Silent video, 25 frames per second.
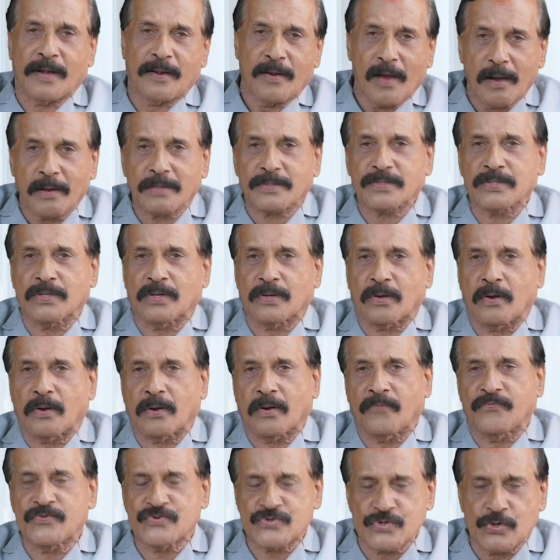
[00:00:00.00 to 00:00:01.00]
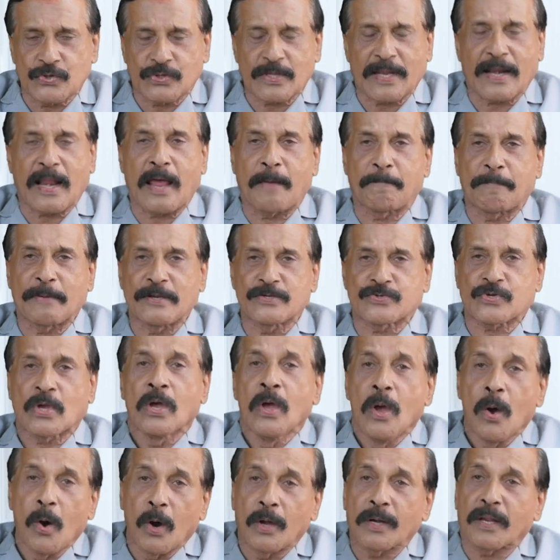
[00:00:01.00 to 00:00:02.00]
a doctor or a physiotherapist
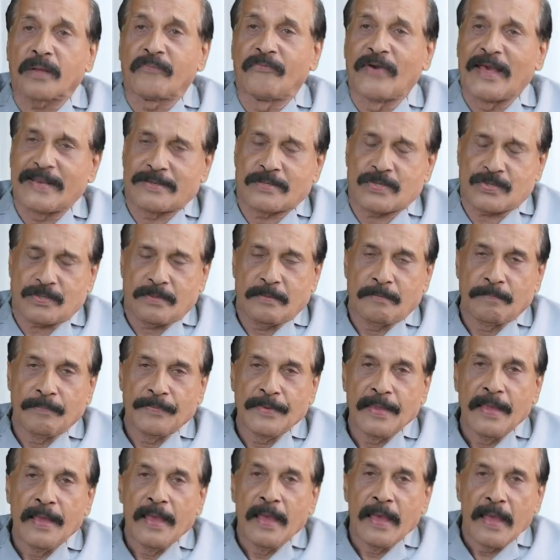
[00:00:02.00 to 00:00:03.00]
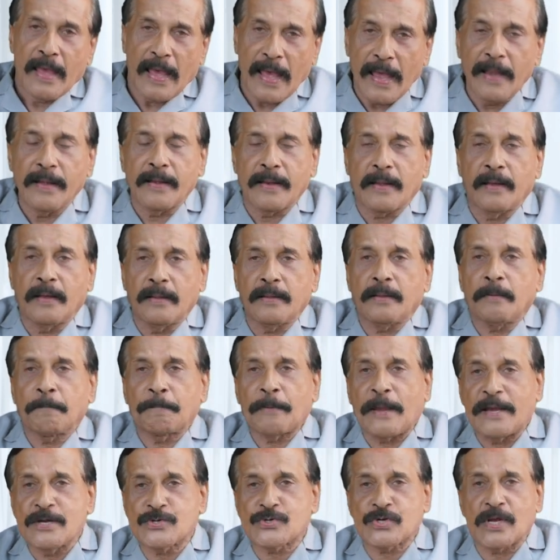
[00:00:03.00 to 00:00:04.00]
or a vet, and the
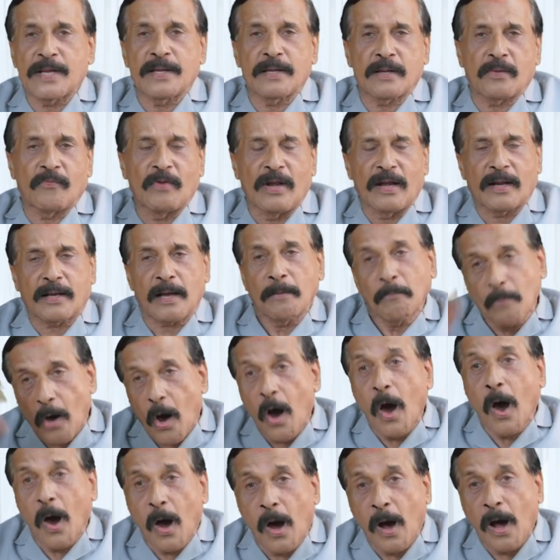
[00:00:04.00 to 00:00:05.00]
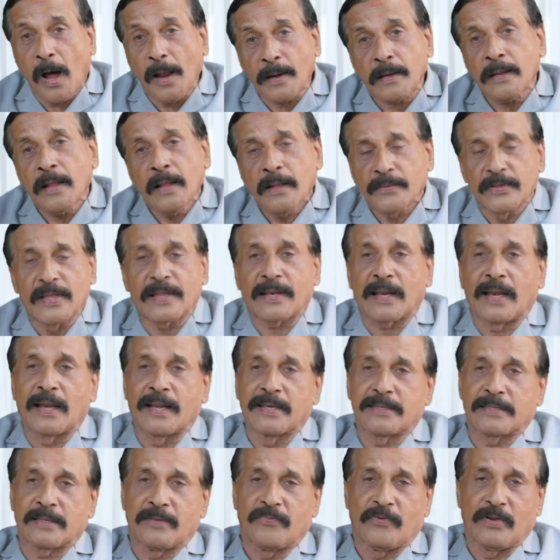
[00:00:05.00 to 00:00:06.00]
patient will come or the
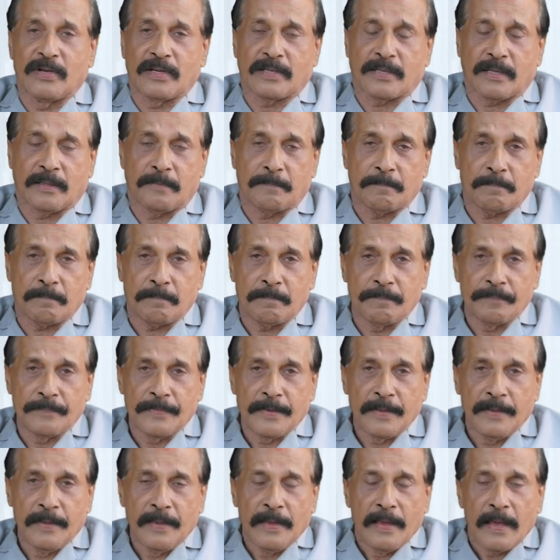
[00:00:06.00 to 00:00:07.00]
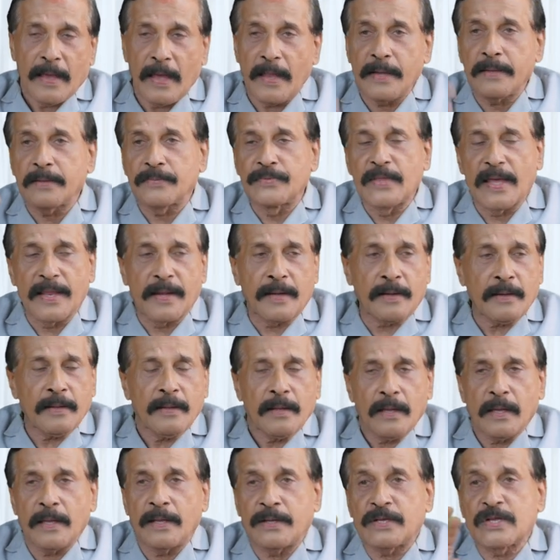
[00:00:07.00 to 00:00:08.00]
relative will come. And then
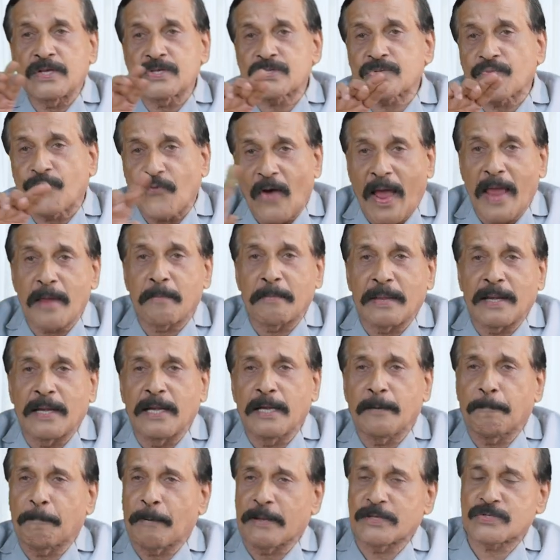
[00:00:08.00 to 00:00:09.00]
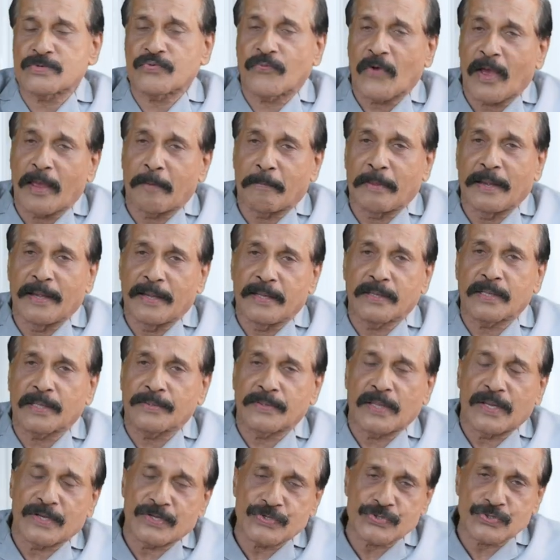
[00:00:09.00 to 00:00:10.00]
it is five minutes plus five minutes,
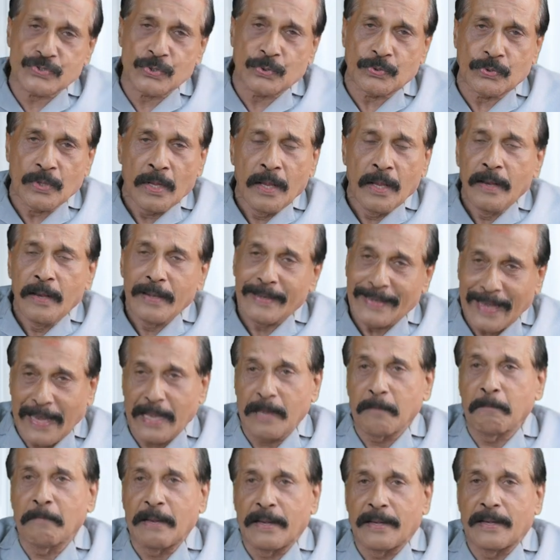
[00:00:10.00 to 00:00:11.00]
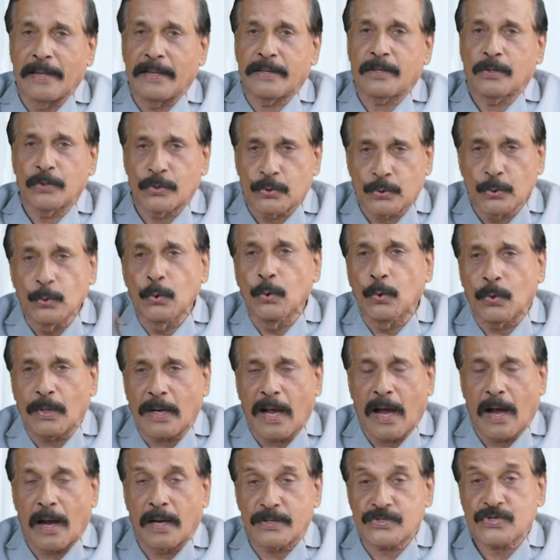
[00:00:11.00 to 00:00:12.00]
that is ten minutes, two
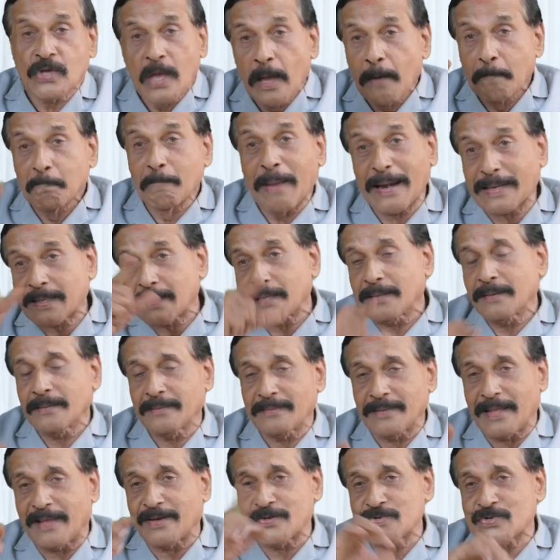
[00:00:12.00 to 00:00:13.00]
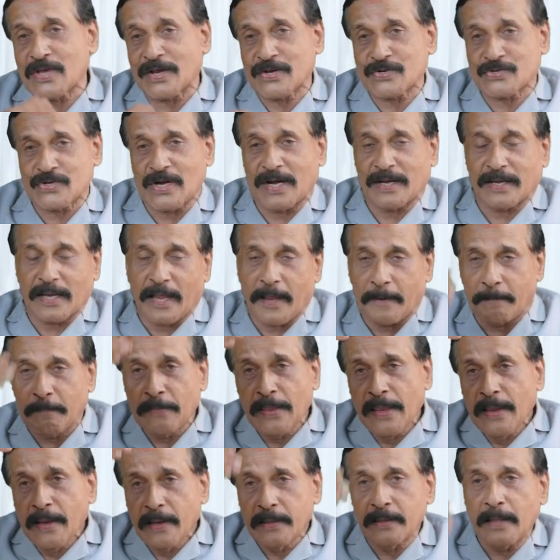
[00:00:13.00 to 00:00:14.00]
cards, but there is extra time.
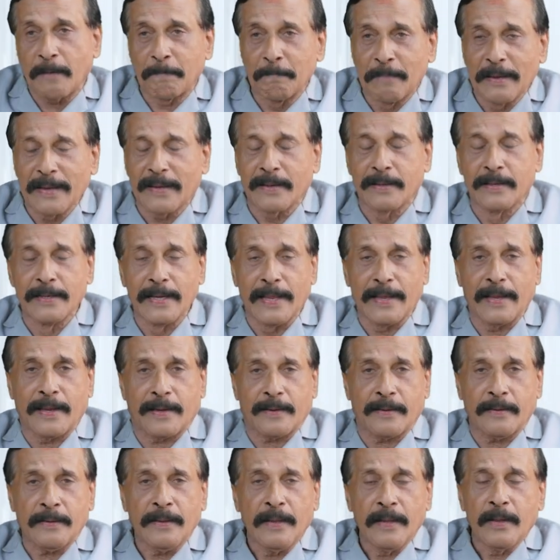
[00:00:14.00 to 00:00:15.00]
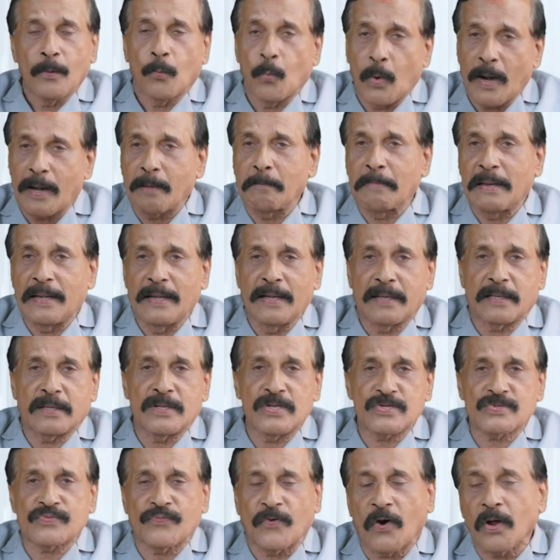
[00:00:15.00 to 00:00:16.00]
The beginning, one minute
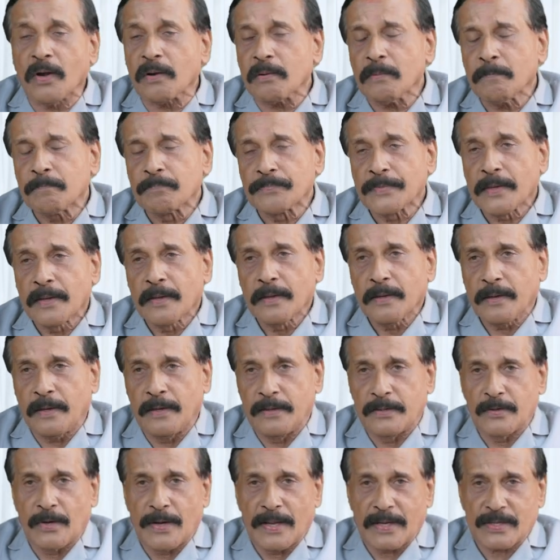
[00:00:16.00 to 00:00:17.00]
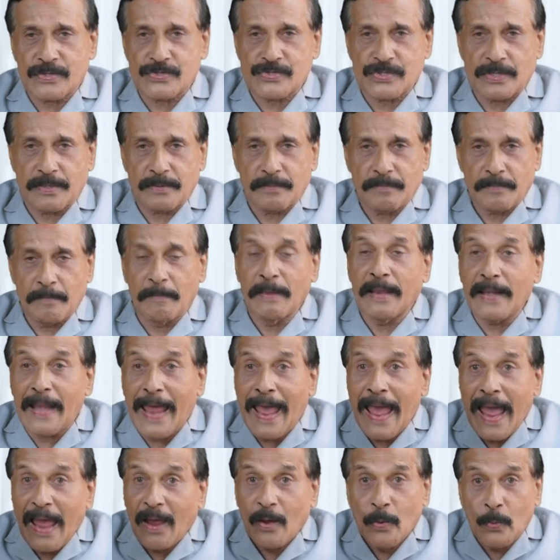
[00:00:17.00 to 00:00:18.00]
is for introduction. I mean,
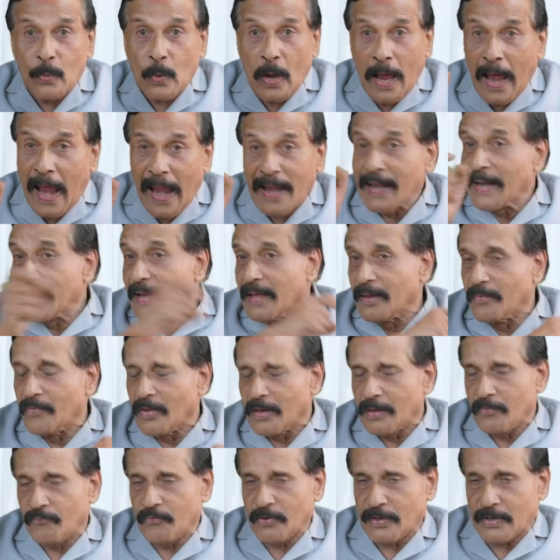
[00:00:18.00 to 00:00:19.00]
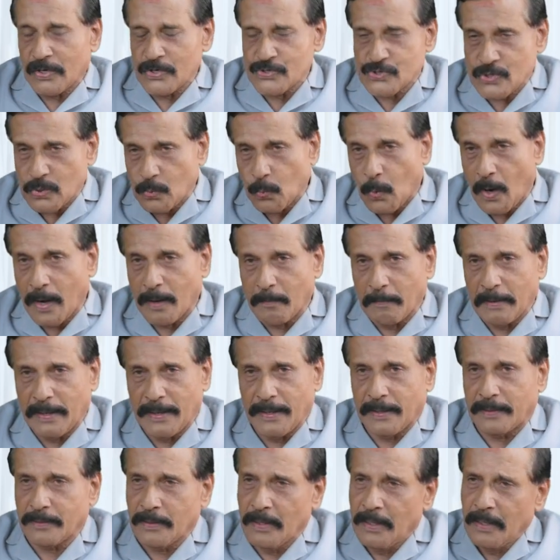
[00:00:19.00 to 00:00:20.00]
I D verification, one
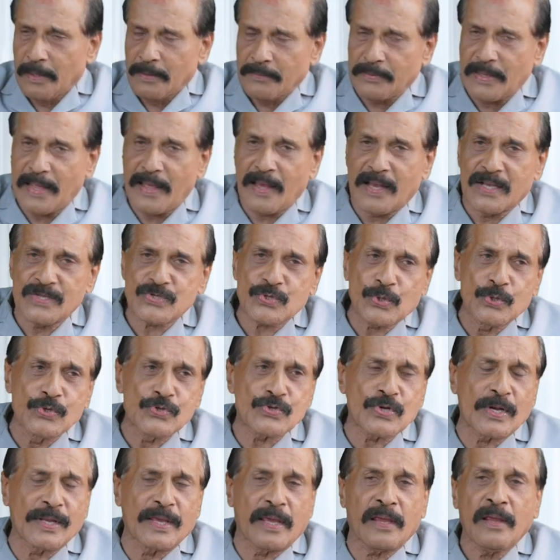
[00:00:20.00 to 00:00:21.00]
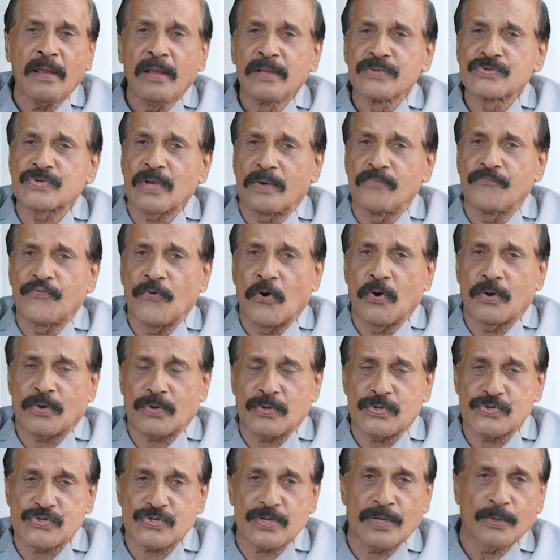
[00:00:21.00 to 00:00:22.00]
minute. They ask usually some four
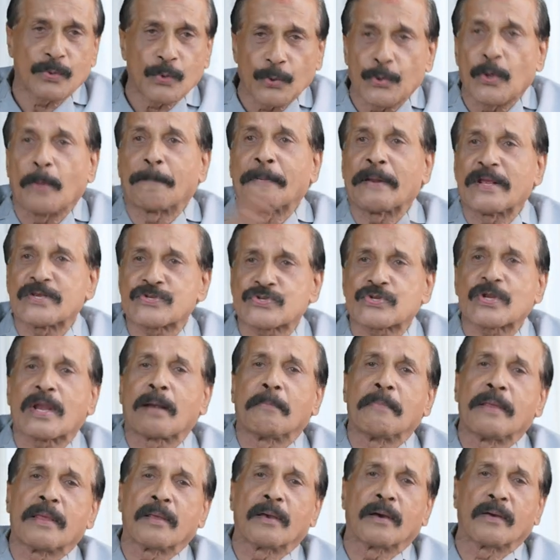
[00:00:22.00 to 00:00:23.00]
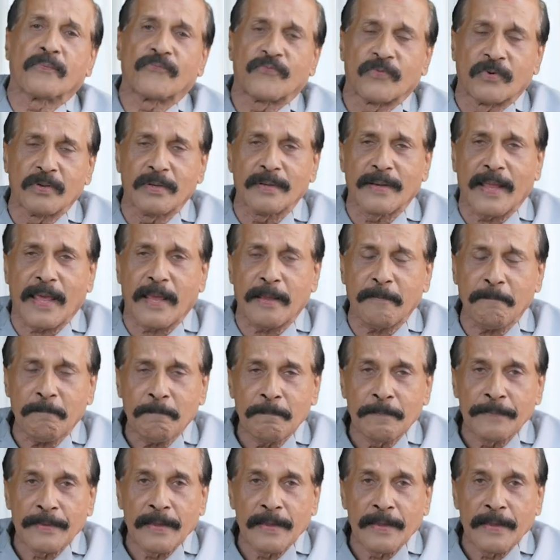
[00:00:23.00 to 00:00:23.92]
questions. Could you please tell me your full name?